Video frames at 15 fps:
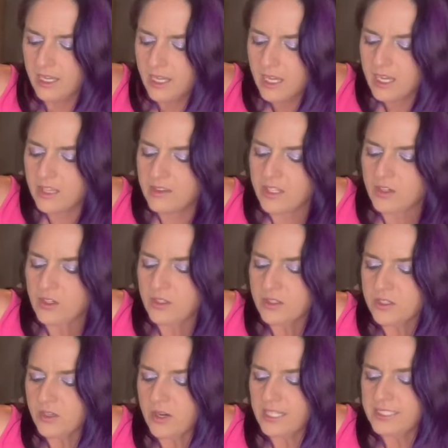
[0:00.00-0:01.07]
And then
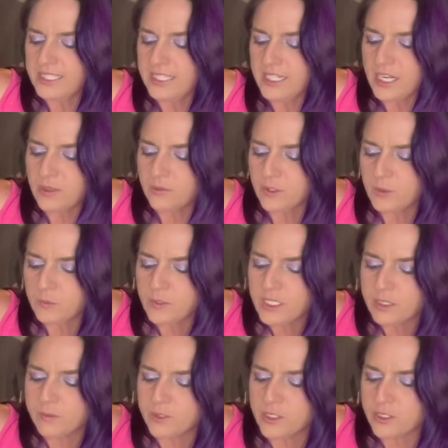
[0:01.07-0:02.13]
also I did it at room
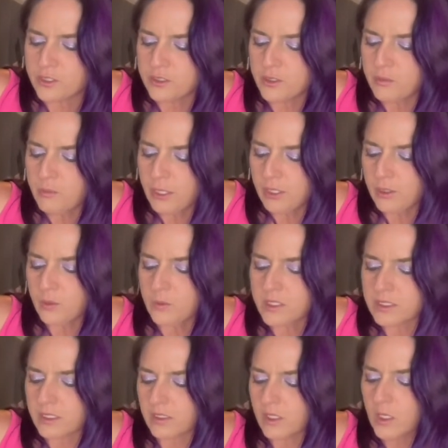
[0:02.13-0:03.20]
temperature. The butter
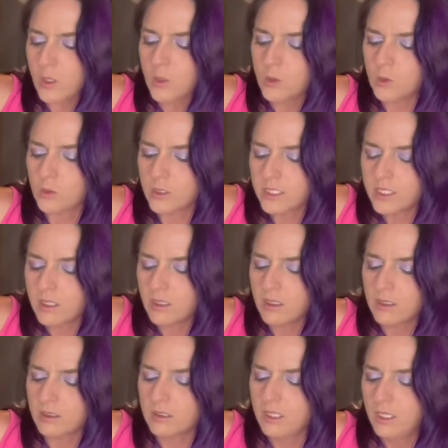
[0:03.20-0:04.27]
wasn't cold at
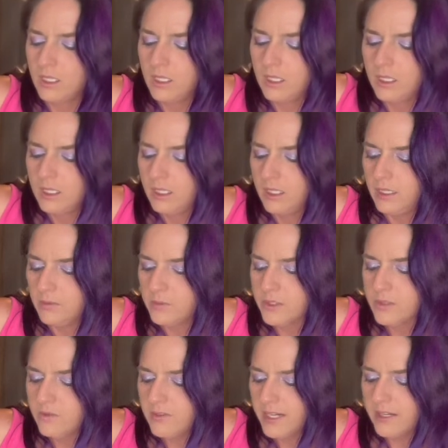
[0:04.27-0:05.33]
all. It was
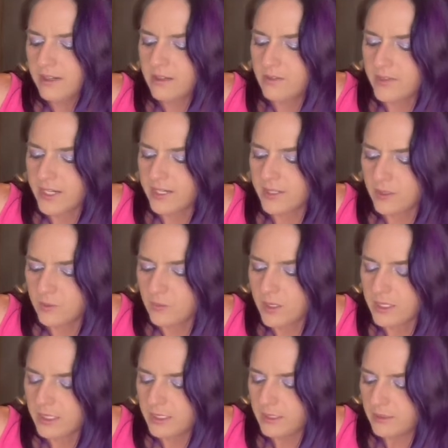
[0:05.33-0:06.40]
very, very
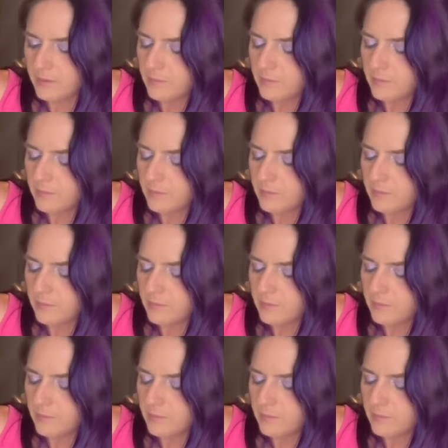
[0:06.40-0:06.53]
runny.